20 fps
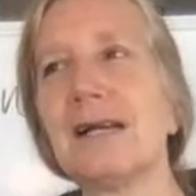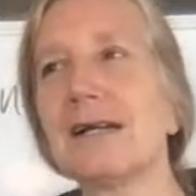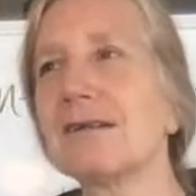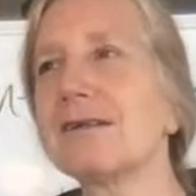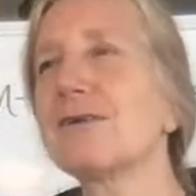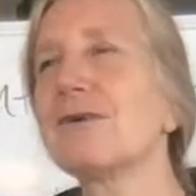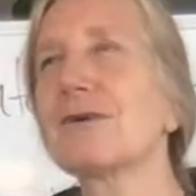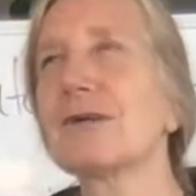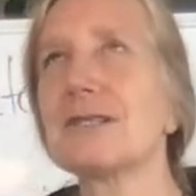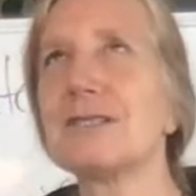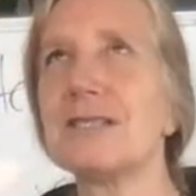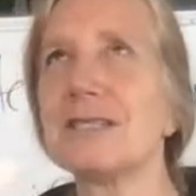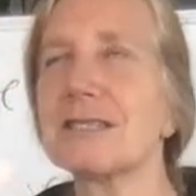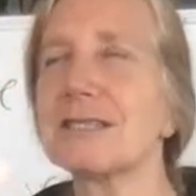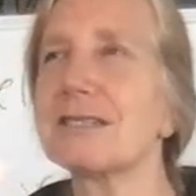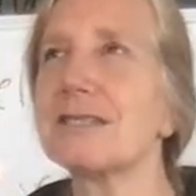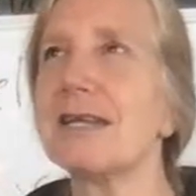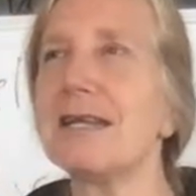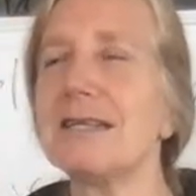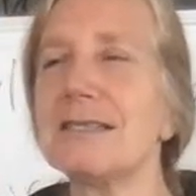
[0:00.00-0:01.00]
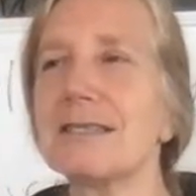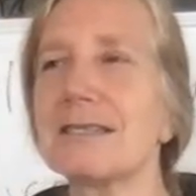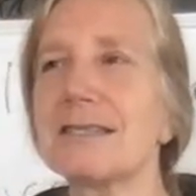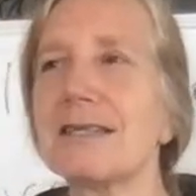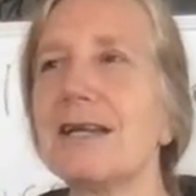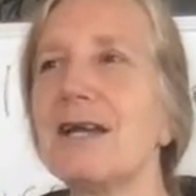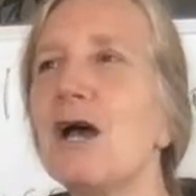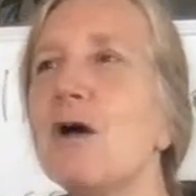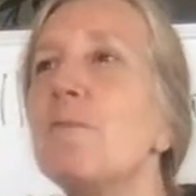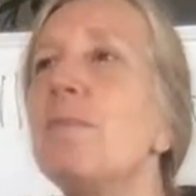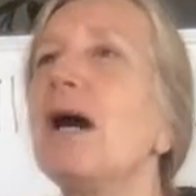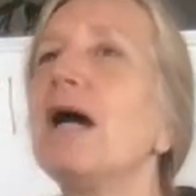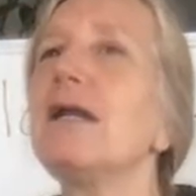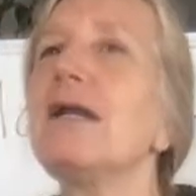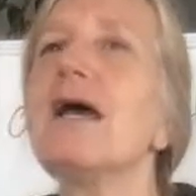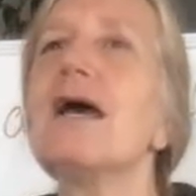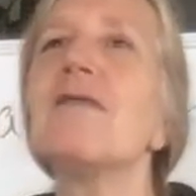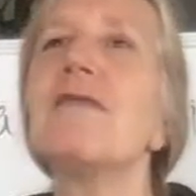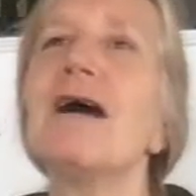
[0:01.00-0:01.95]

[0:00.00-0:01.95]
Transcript: that gorgeous taste. But